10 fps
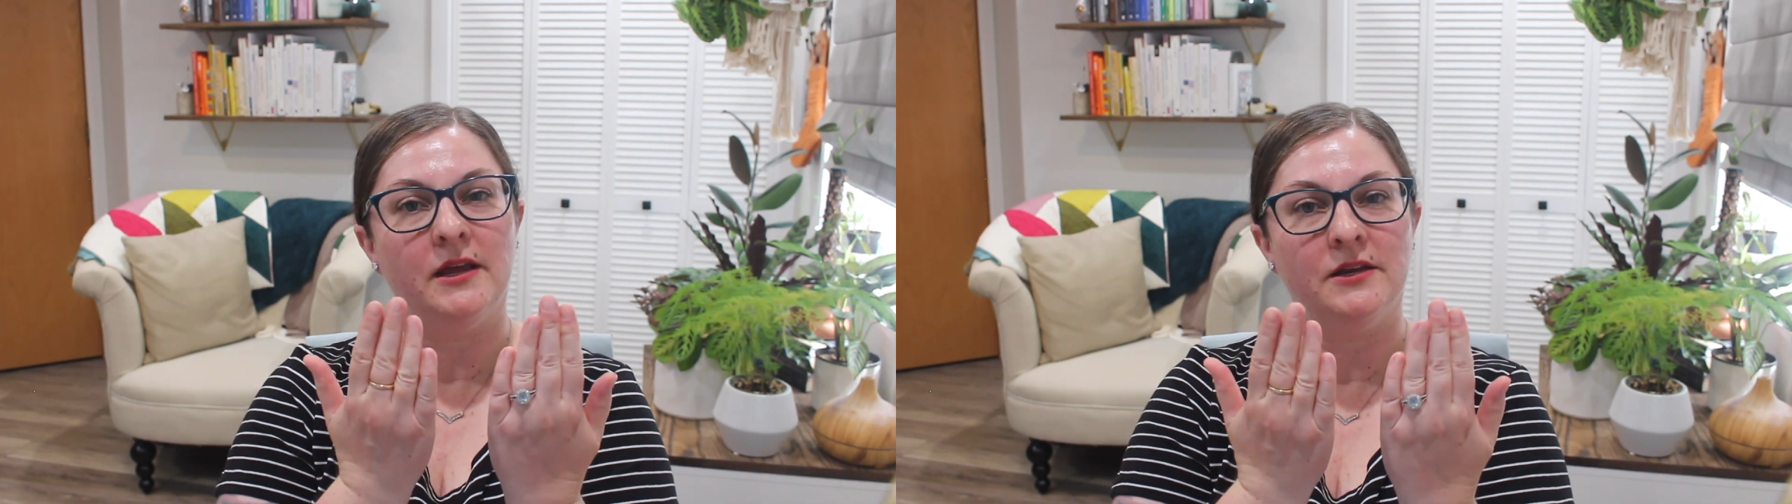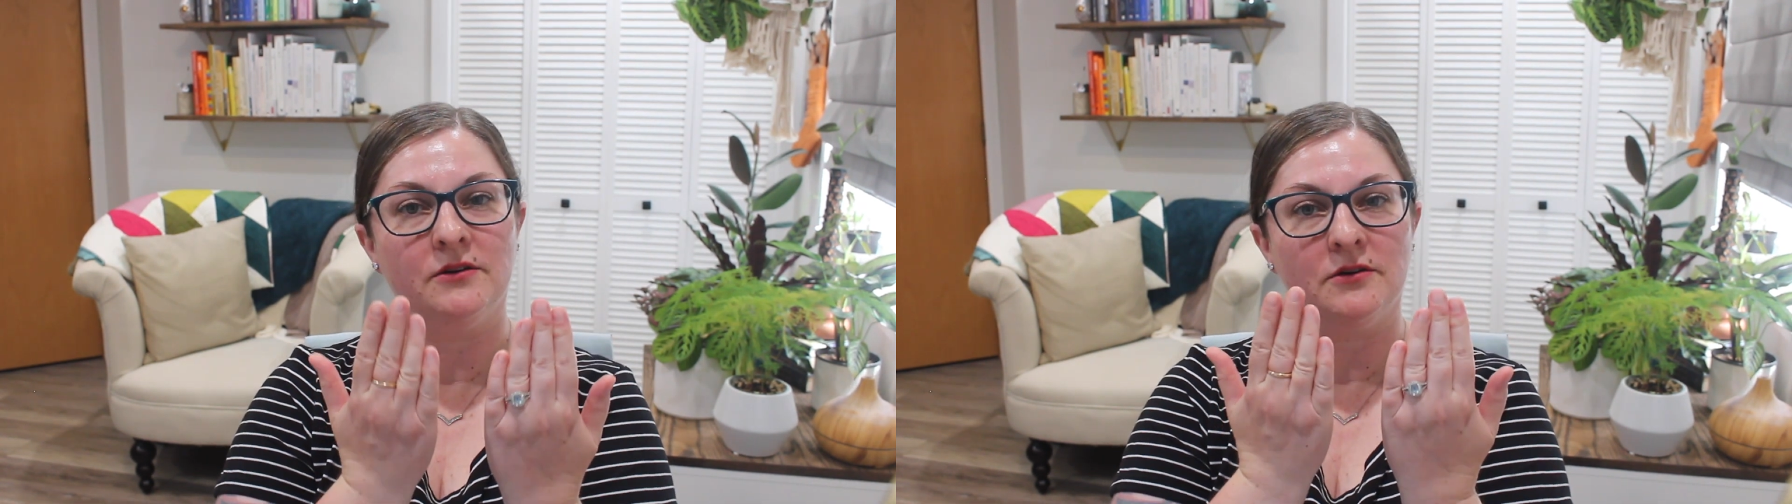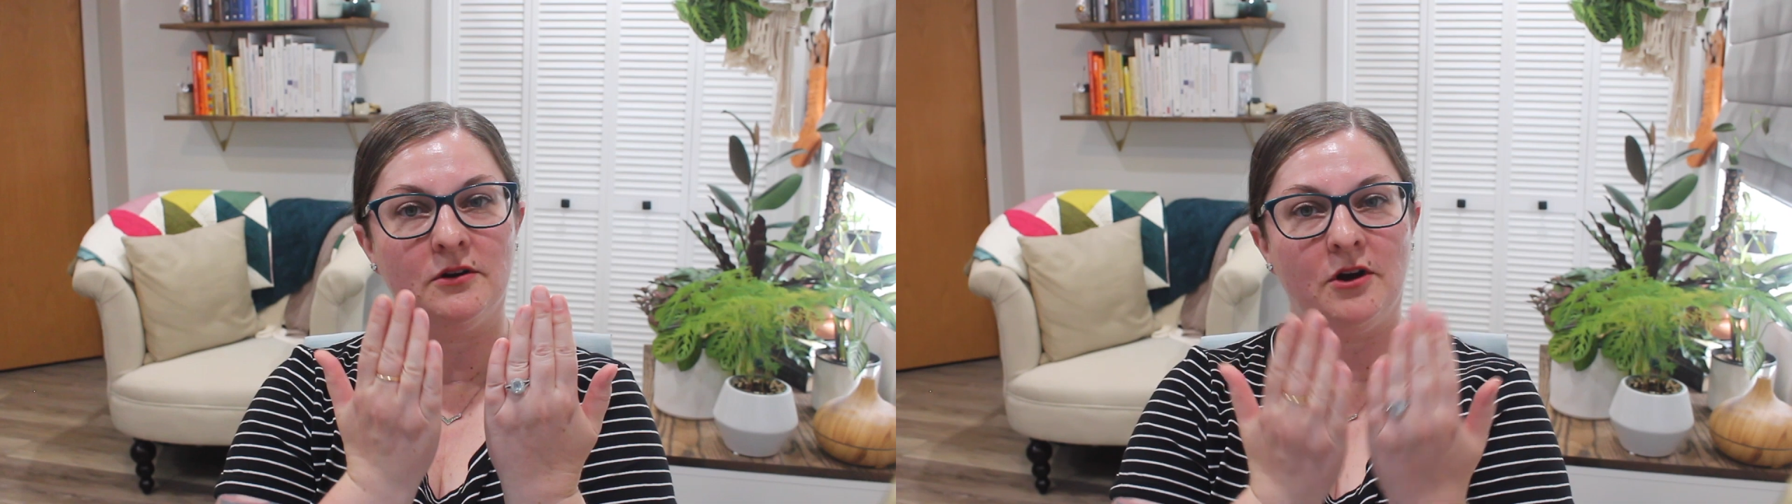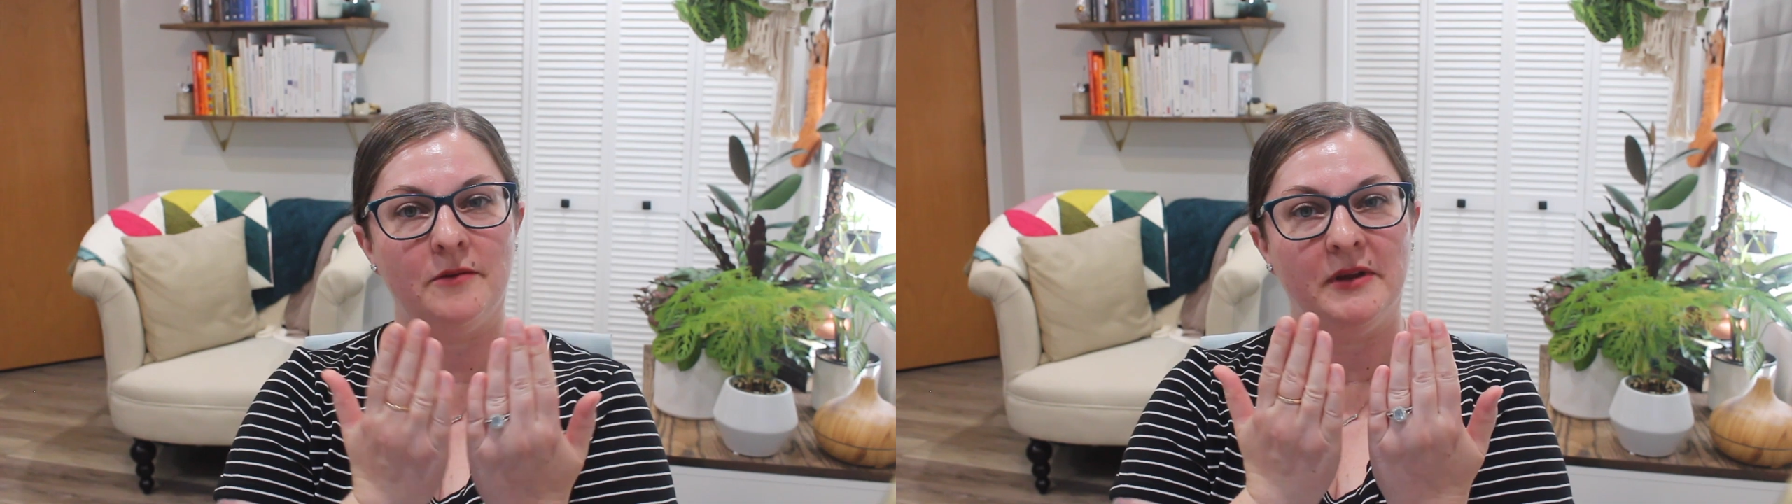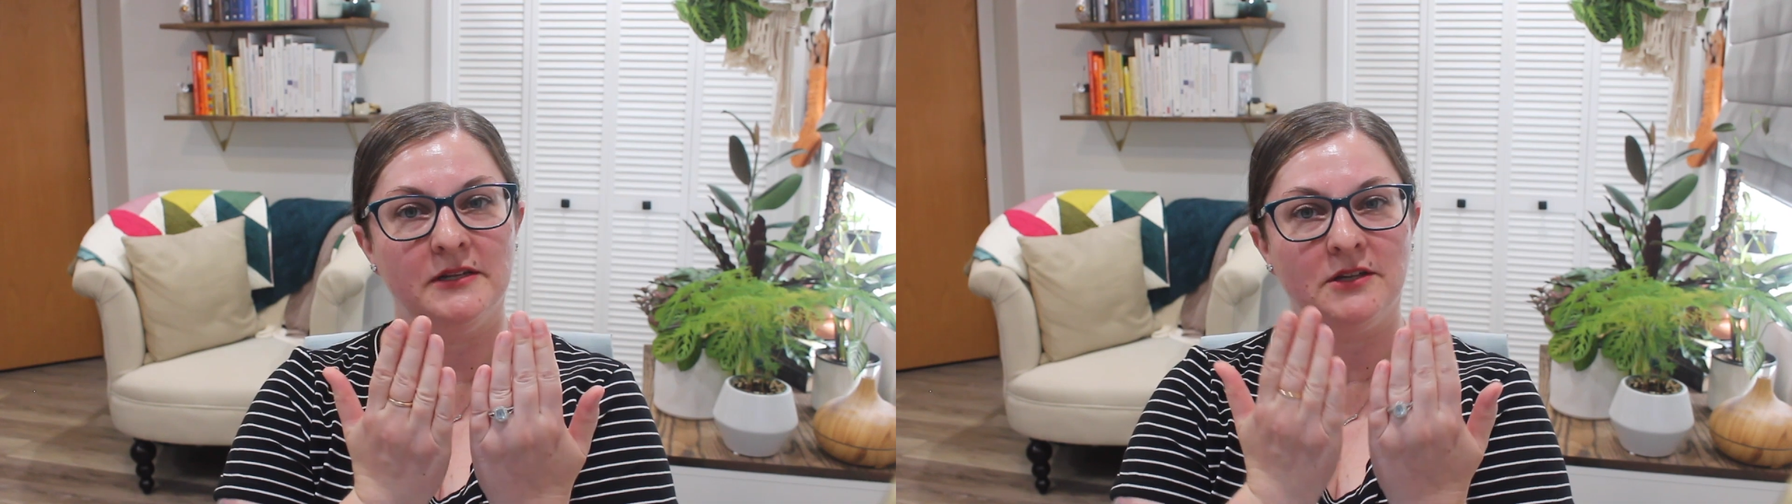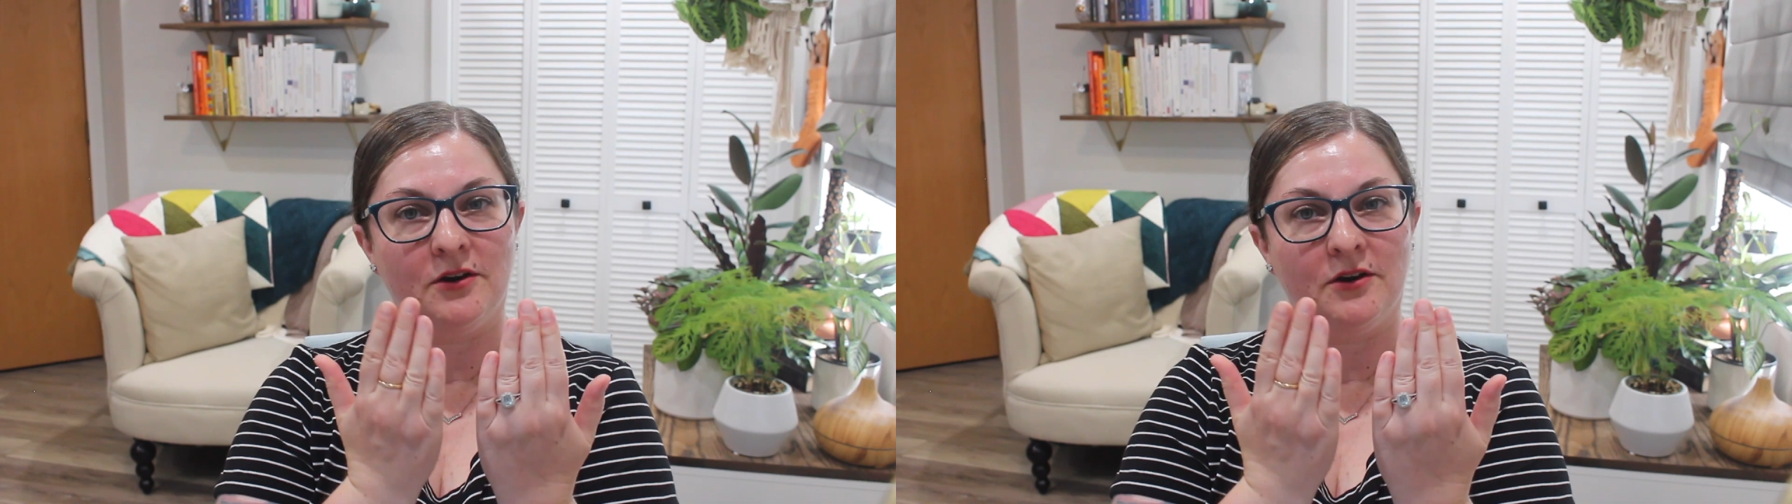and your garment